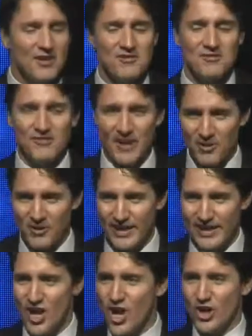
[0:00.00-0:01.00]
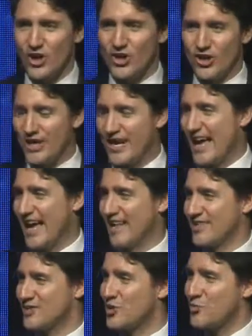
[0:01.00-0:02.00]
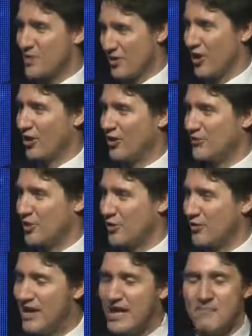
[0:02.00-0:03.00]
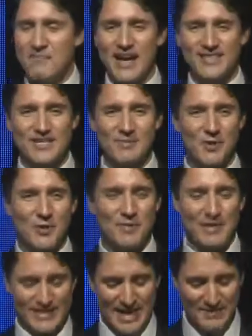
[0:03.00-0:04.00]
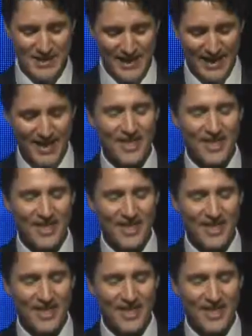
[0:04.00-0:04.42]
very good hands with all of you. Merci beaucoup, mes amis.